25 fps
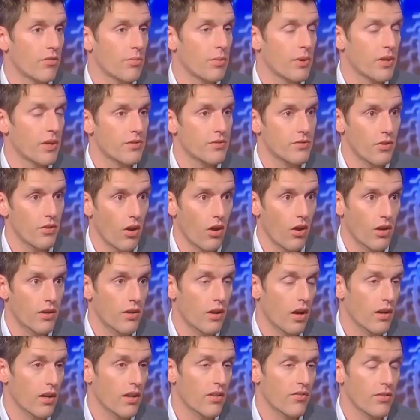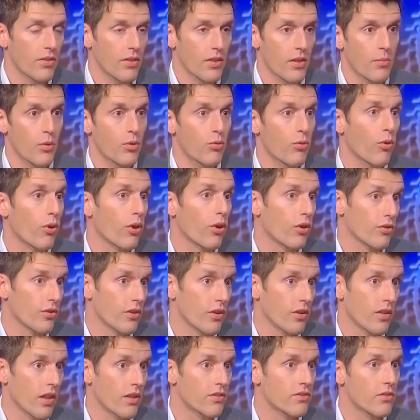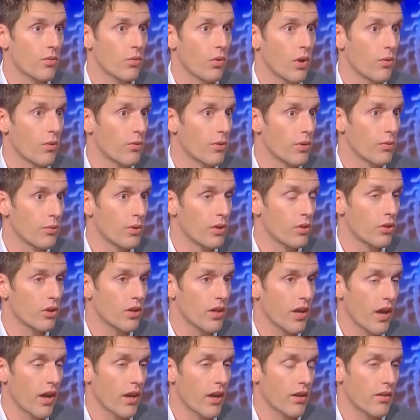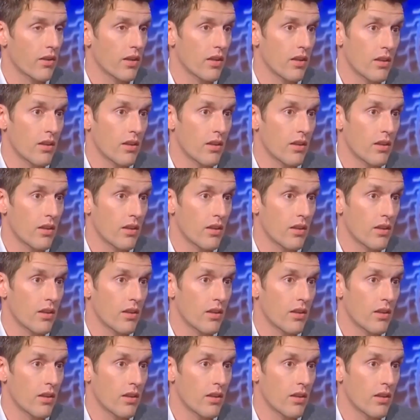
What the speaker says: everybody's song and not giving them a royalty. That's the way we look at it.